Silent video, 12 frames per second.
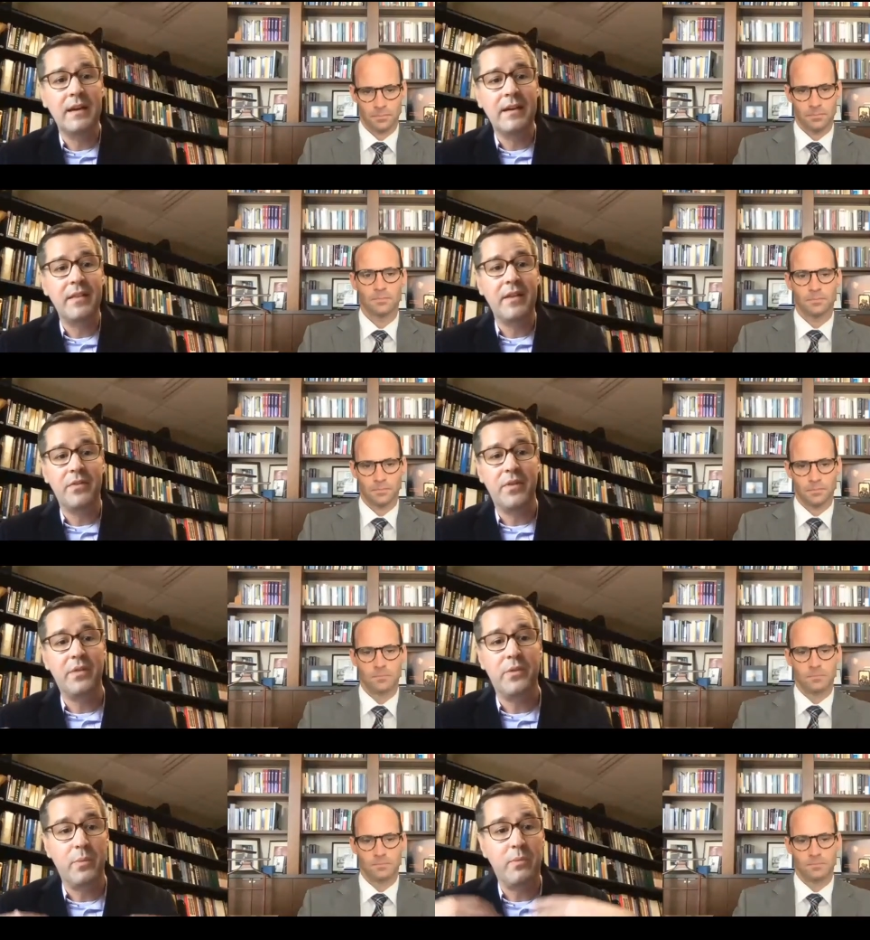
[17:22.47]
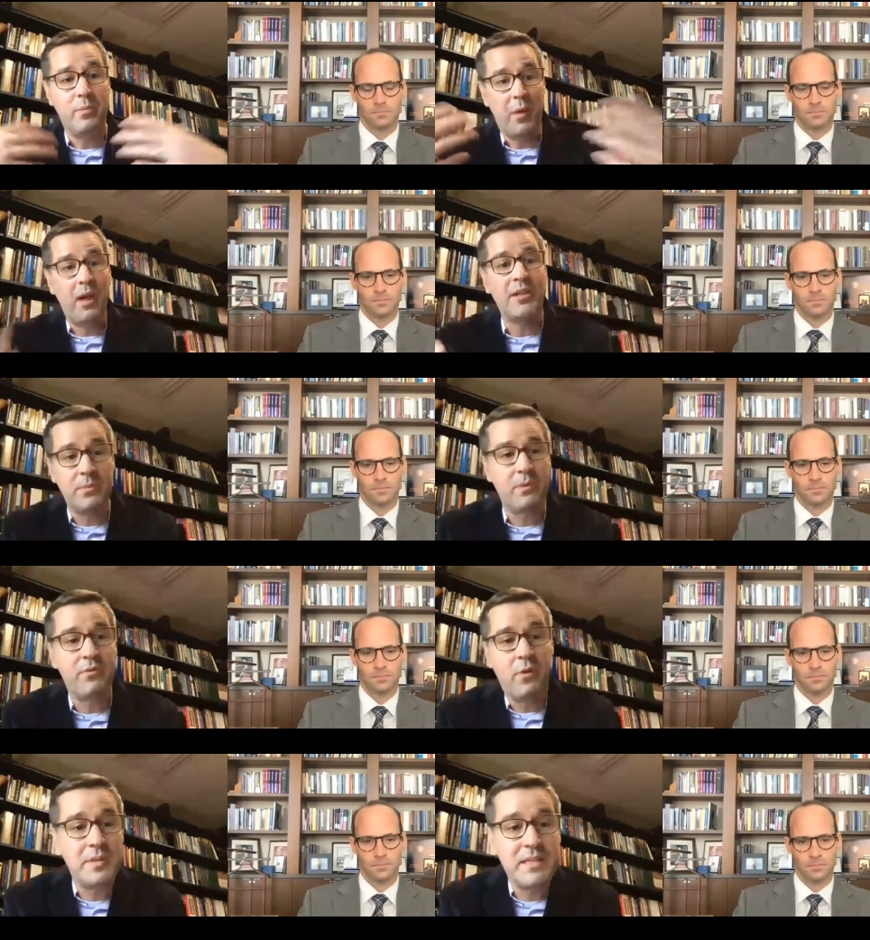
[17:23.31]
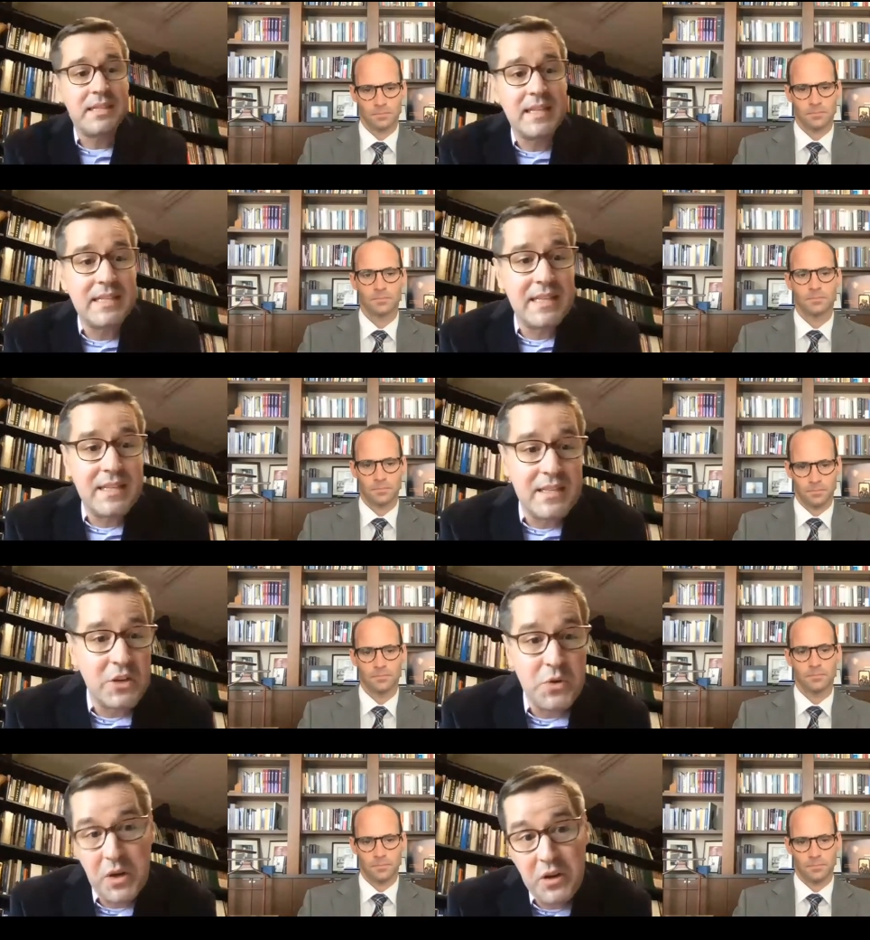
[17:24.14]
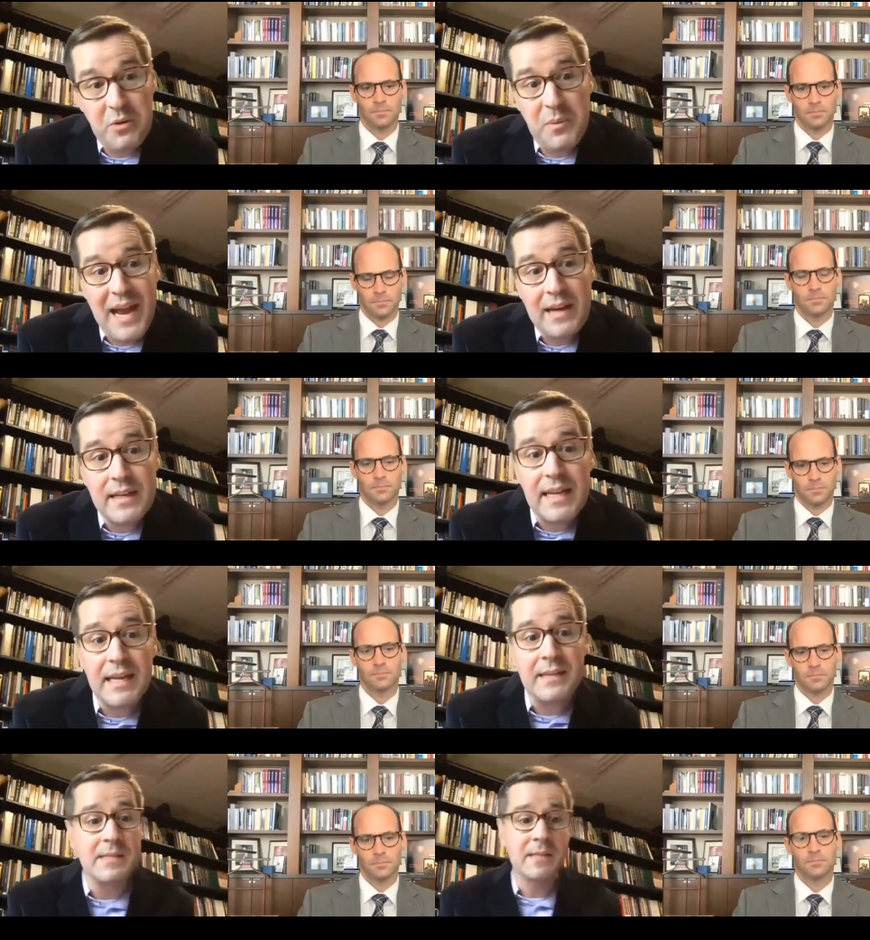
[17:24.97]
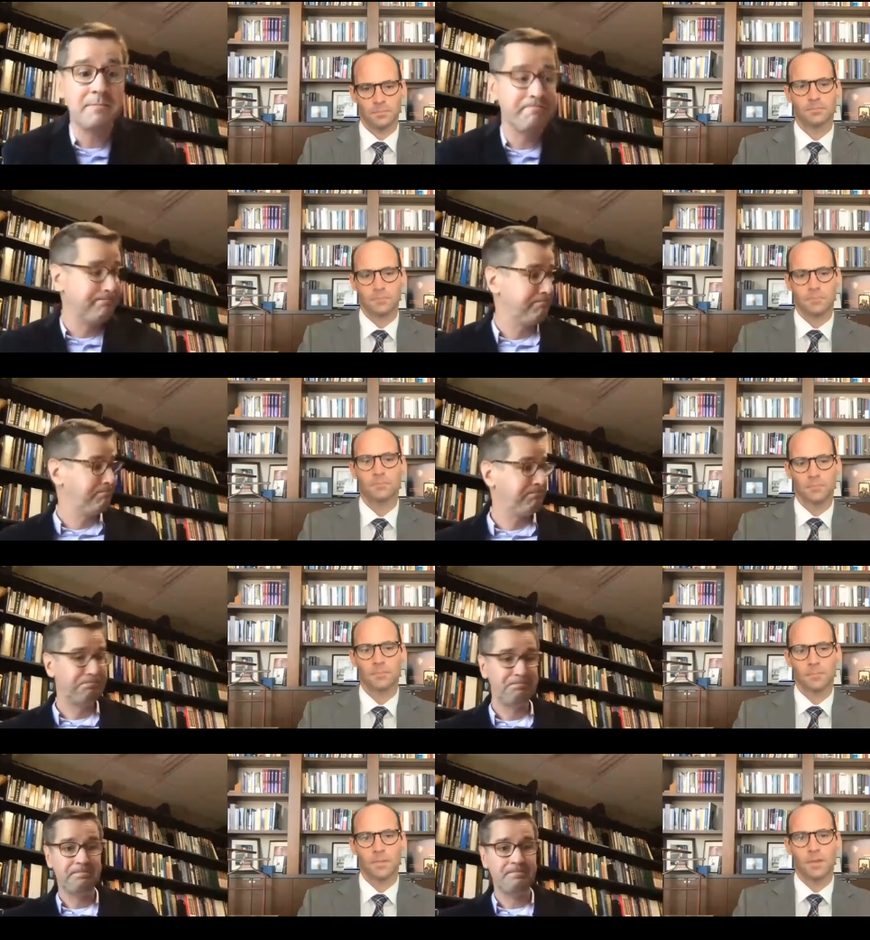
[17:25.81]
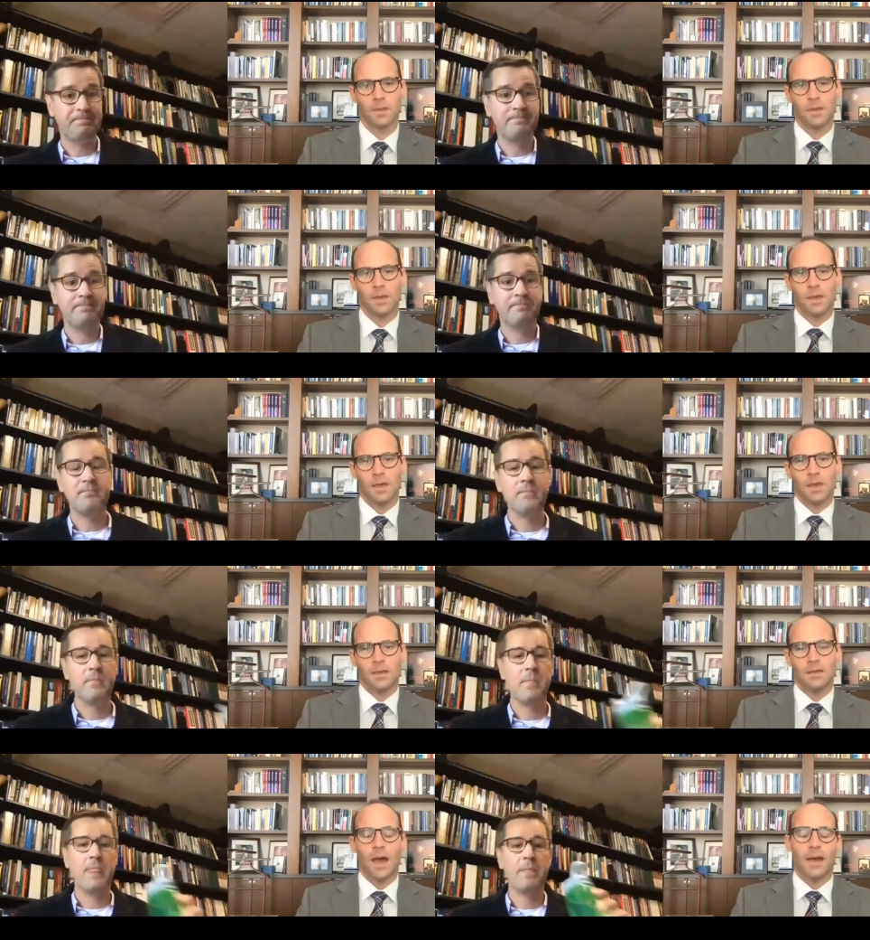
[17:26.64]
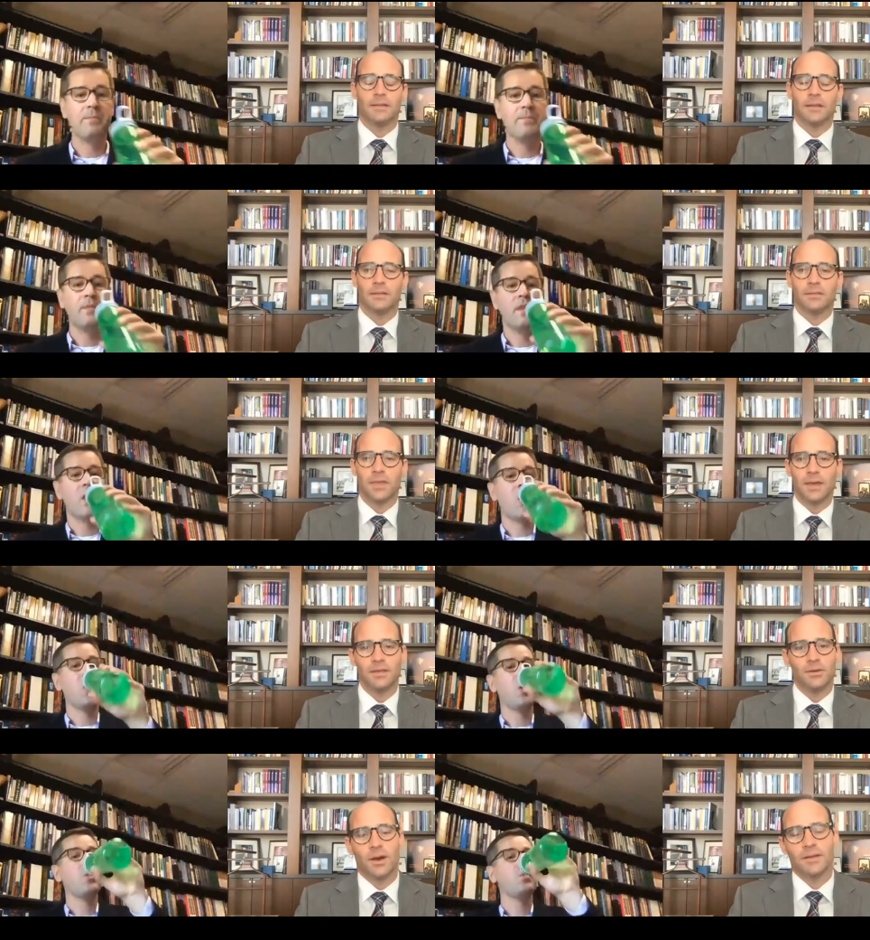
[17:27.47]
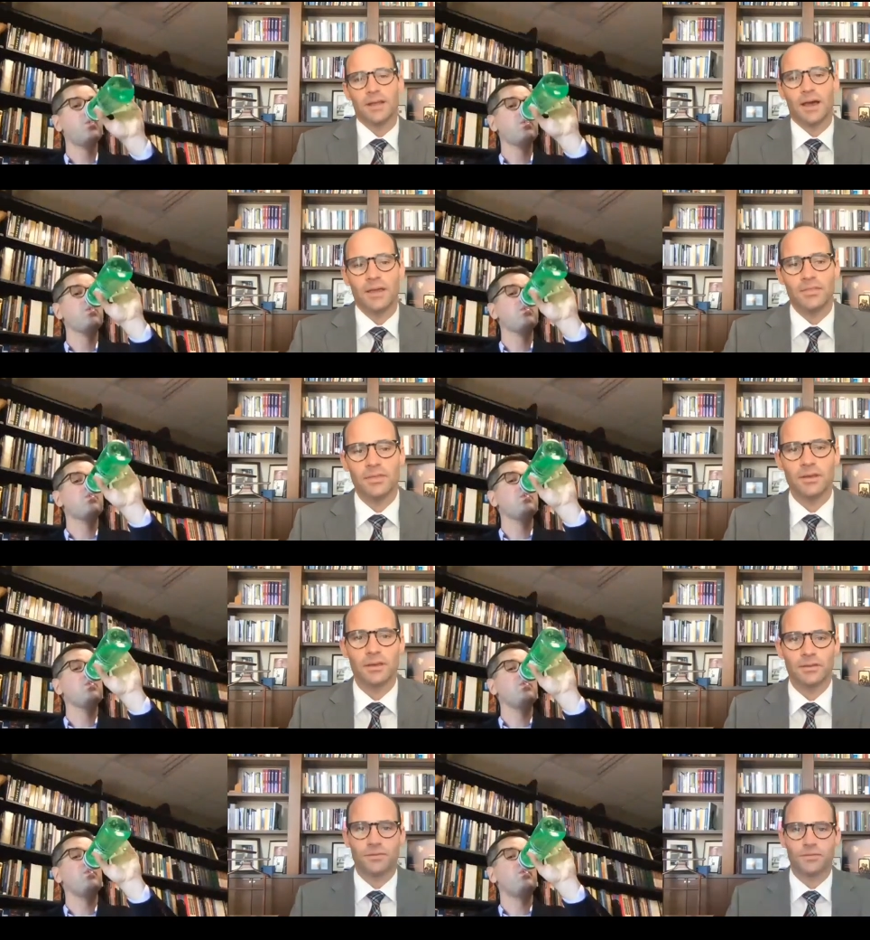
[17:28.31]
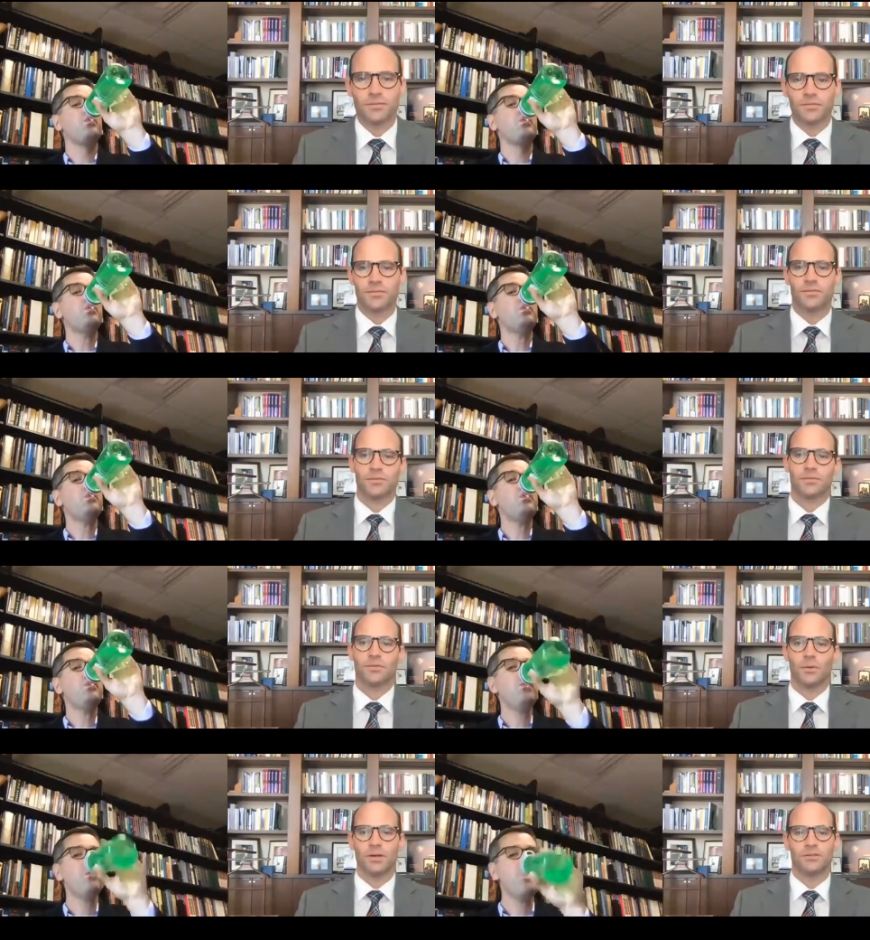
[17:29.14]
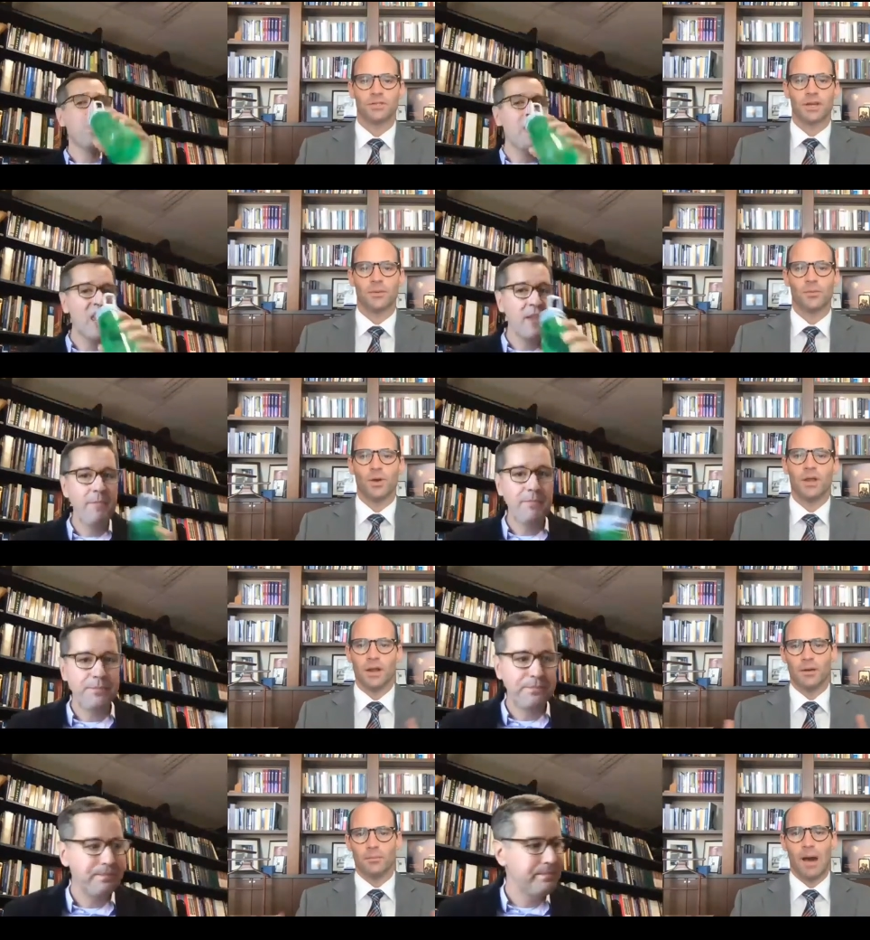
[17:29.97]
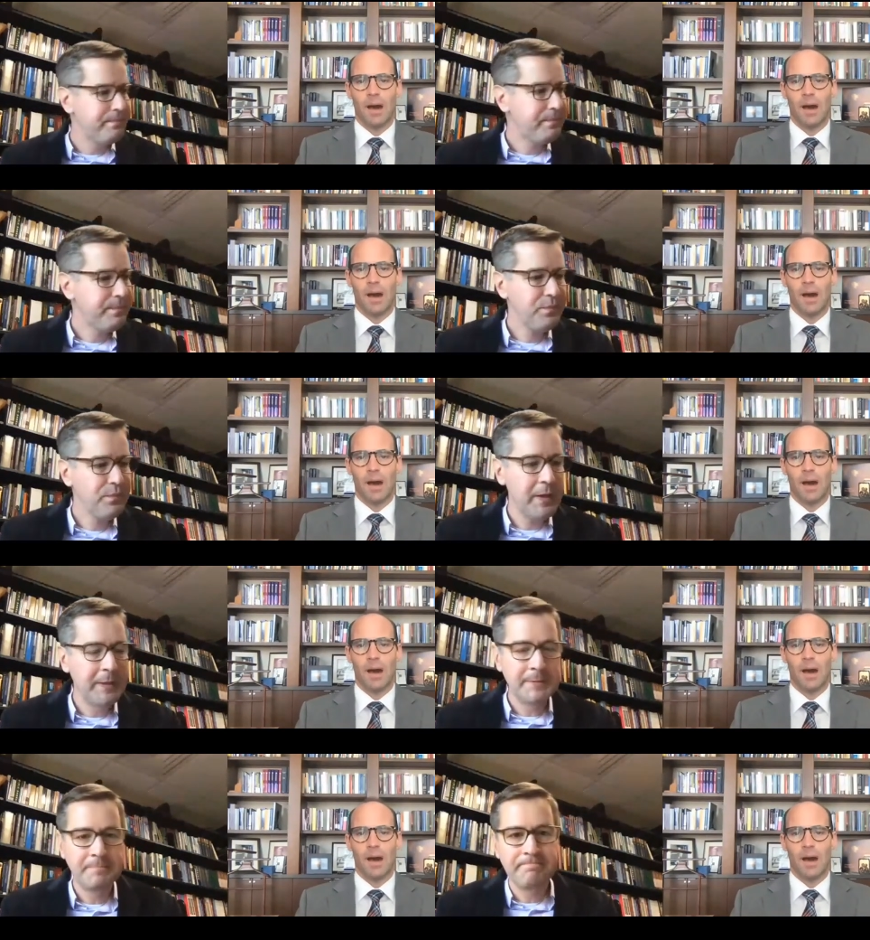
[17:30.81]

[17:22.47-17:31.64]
Speaker 1: that, that the Protestant reformers in the 16th century are going to react against. Yeah,
Speaker 2: thank you. I, I think it's so interesting. I mean, in our modern context, we